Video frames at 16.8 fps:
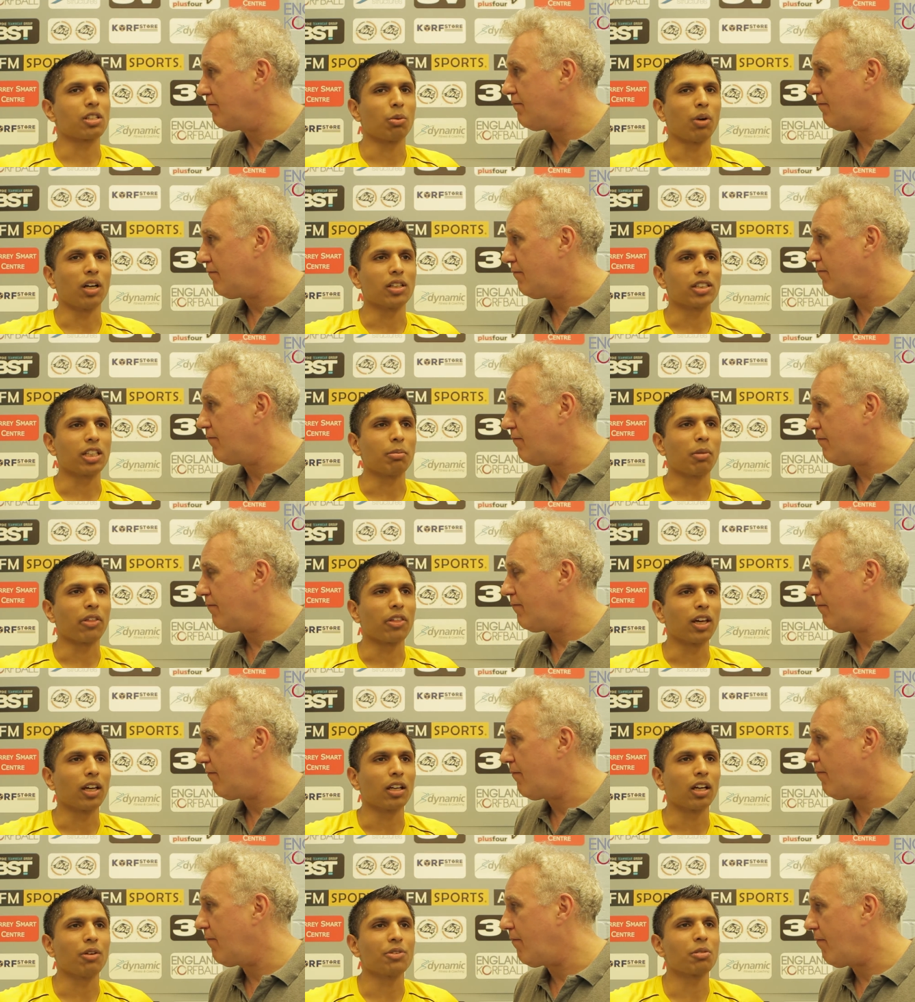Speaker 1: to our team. I
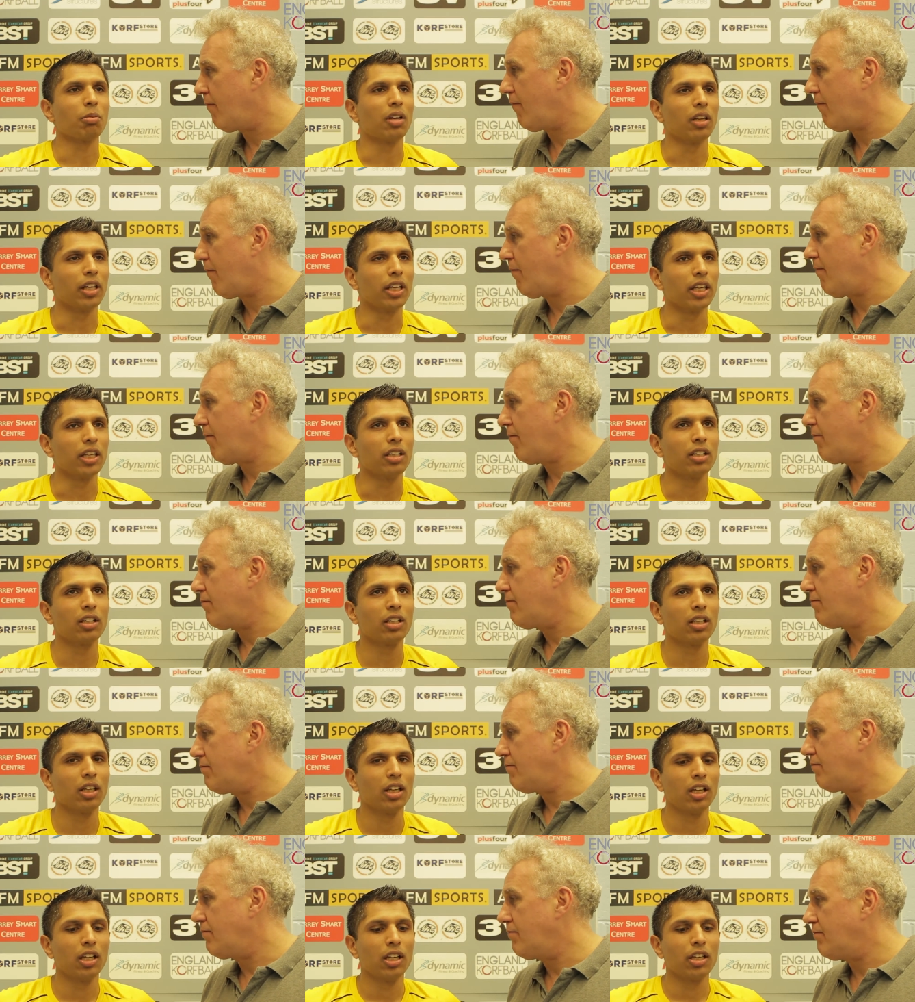think ultimately
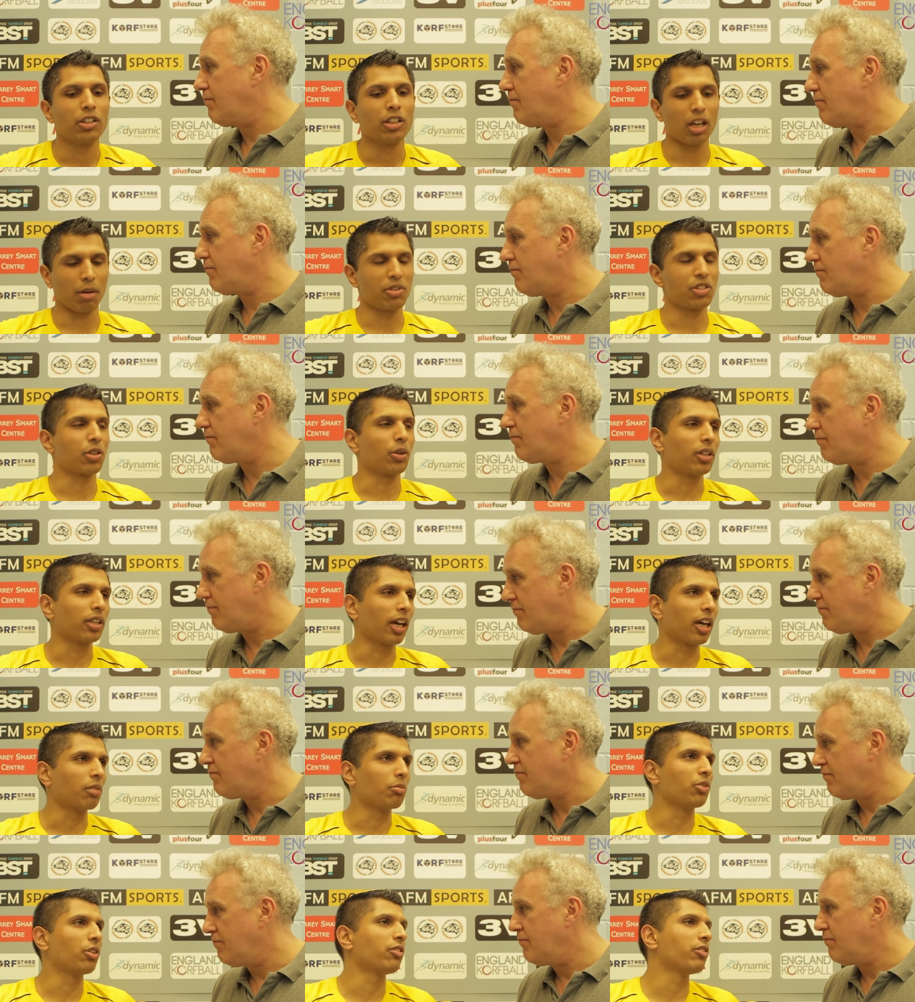you come into a
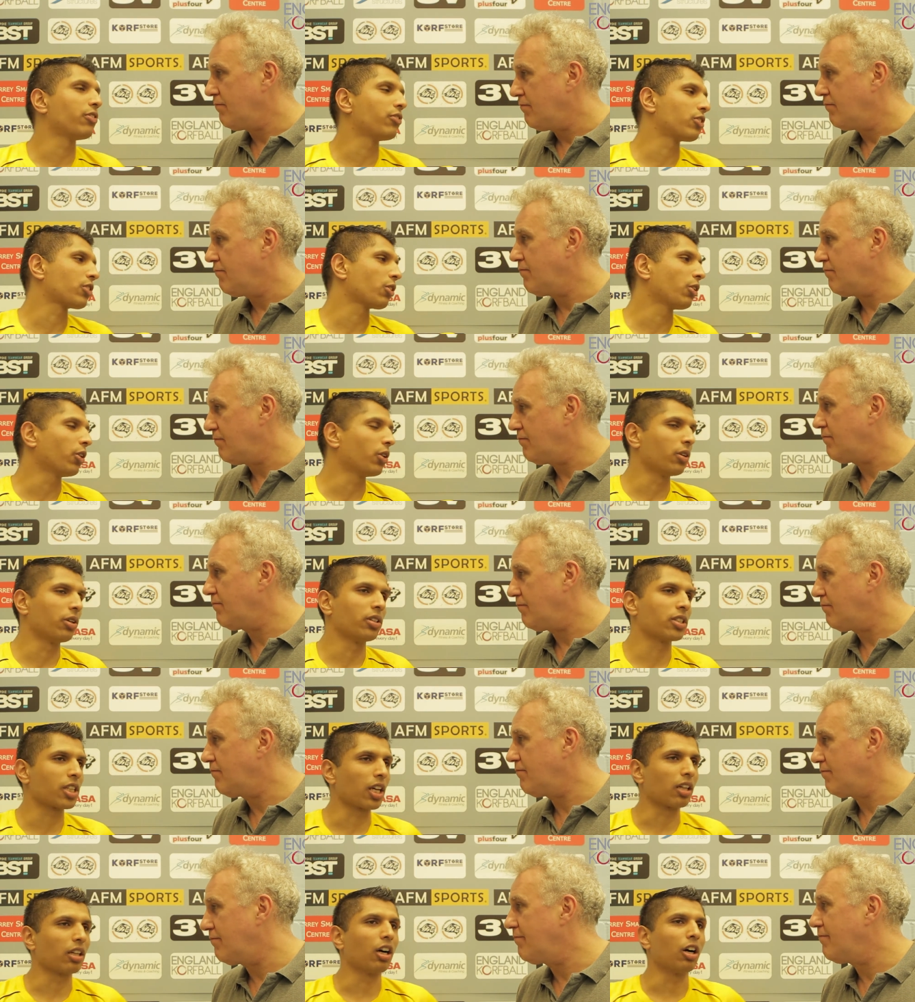game and if you score
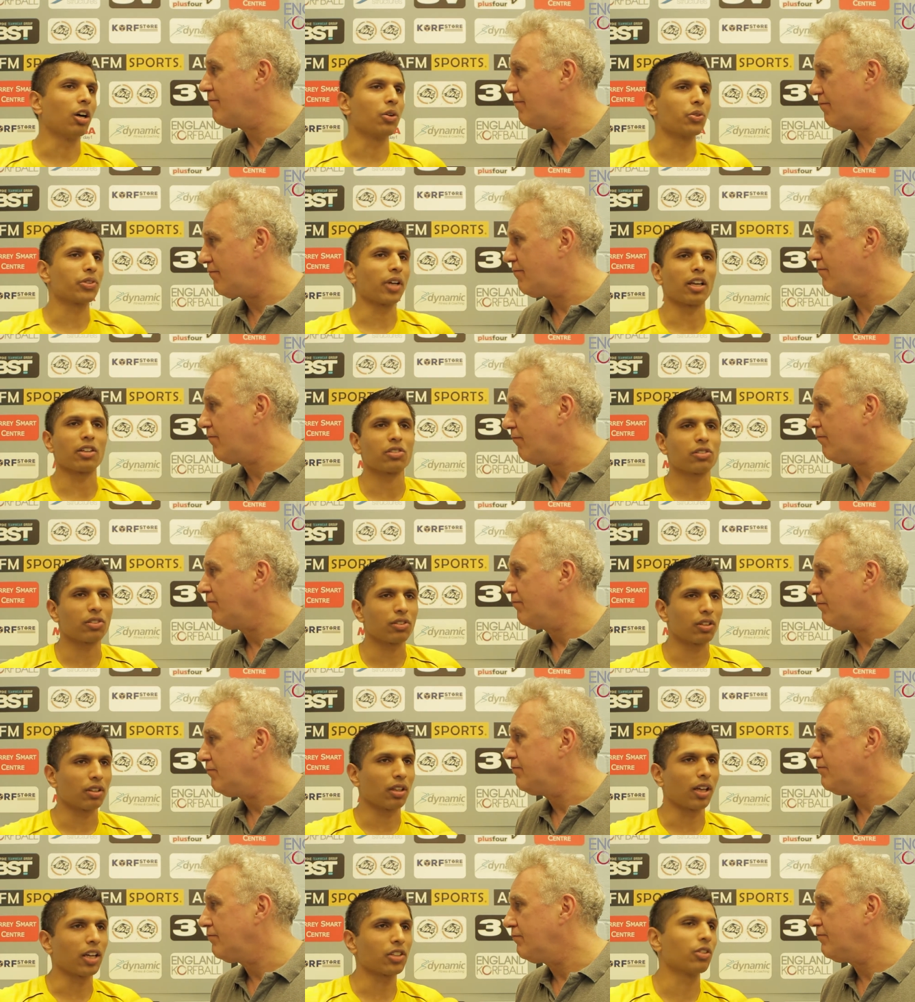10 goals, that's
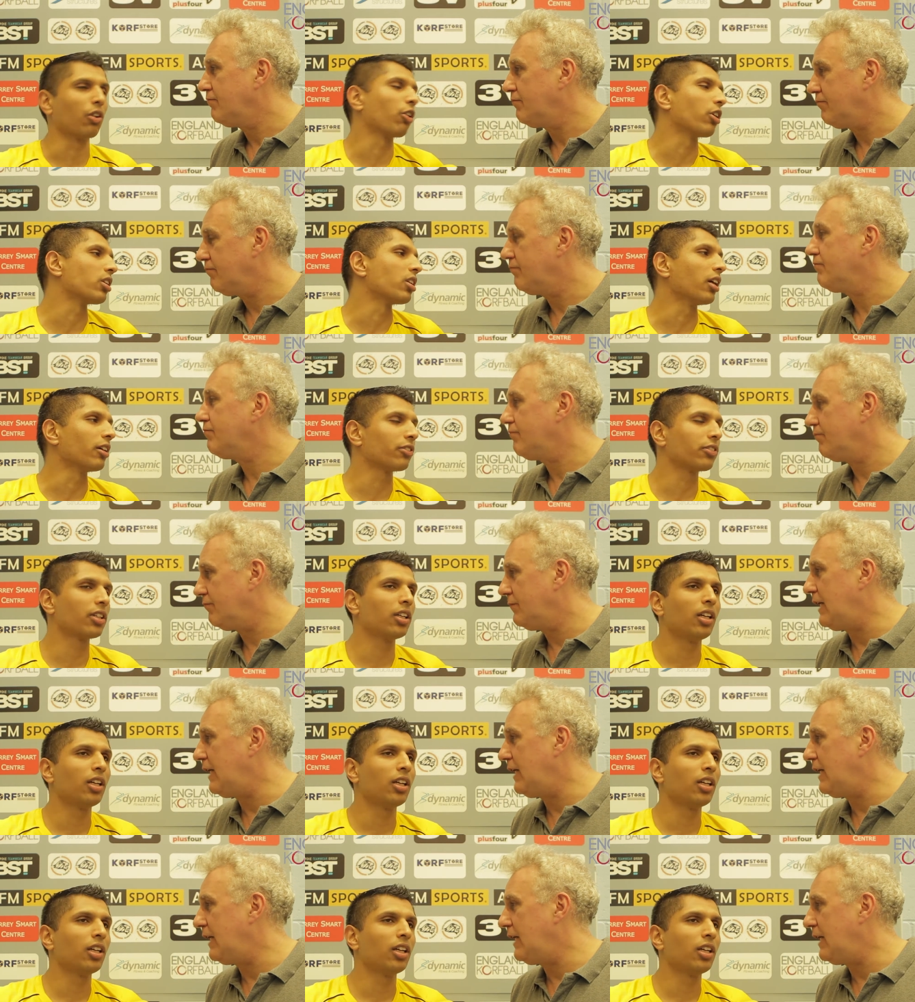that's not good enough.